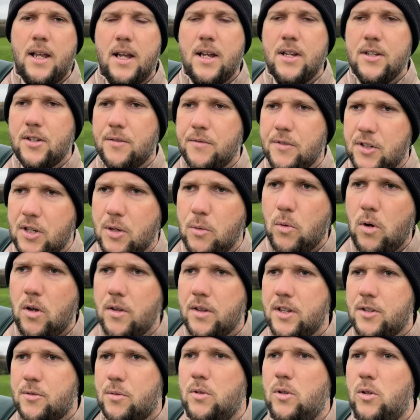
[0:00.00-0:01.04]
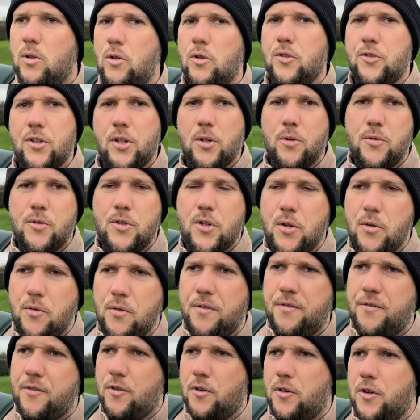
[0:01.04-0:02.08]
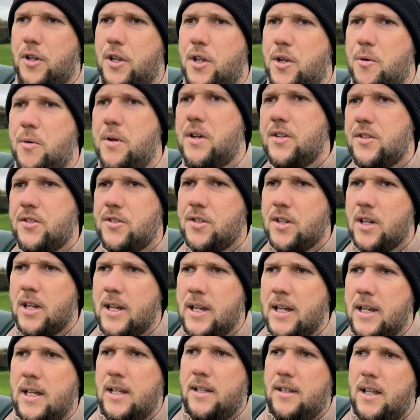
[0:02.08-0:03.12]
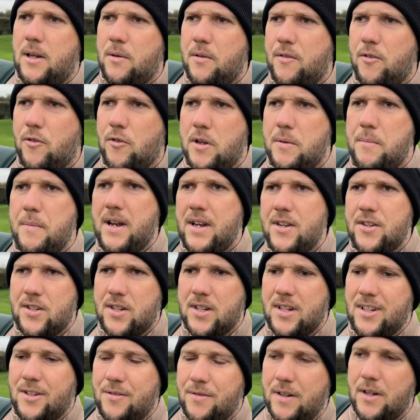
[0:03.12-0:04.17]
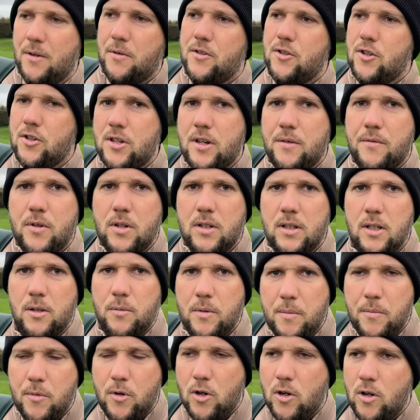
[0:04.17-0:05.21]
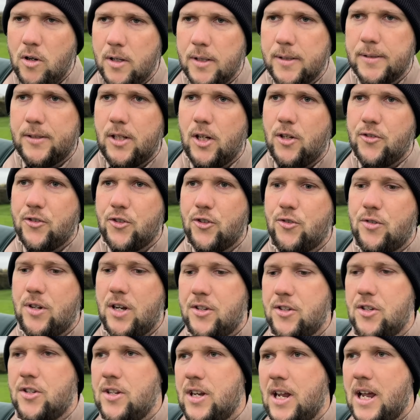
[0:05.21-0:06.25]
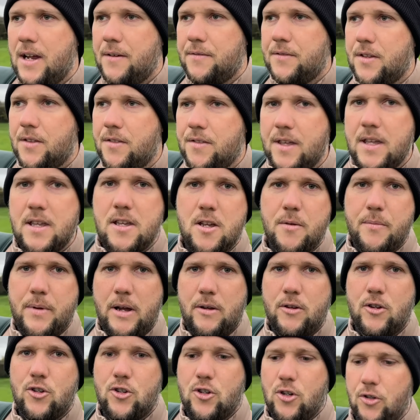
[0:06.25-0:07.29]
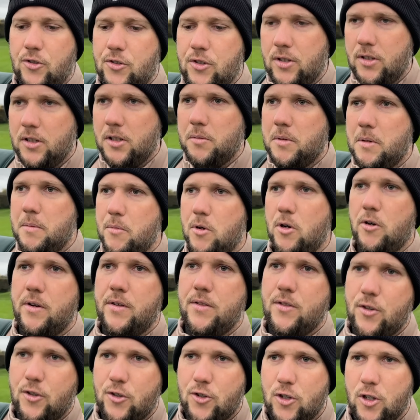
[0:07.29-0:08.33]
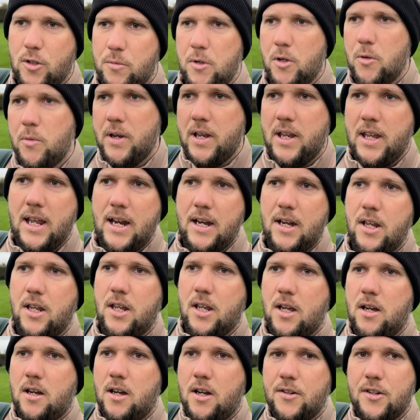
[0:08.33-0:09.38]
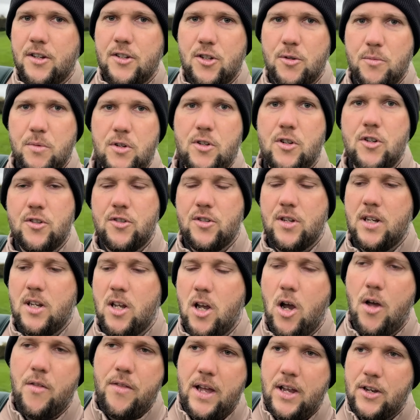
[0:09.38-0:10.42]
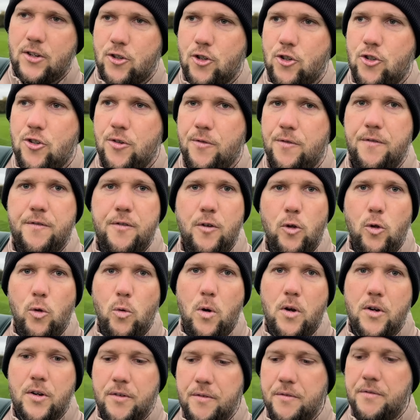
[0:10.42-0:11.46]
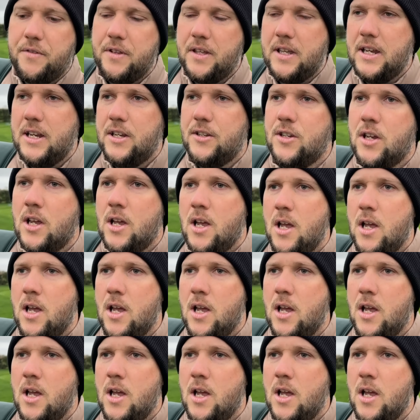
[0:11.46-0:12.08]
guys, obviously what this will also do for you is, like we've already mentioned in this video, is just give you a little bit more concentration. You have to think about your shots a little bit more. In the summer, we get a yardage and we just think, oh, that's just a full one of these.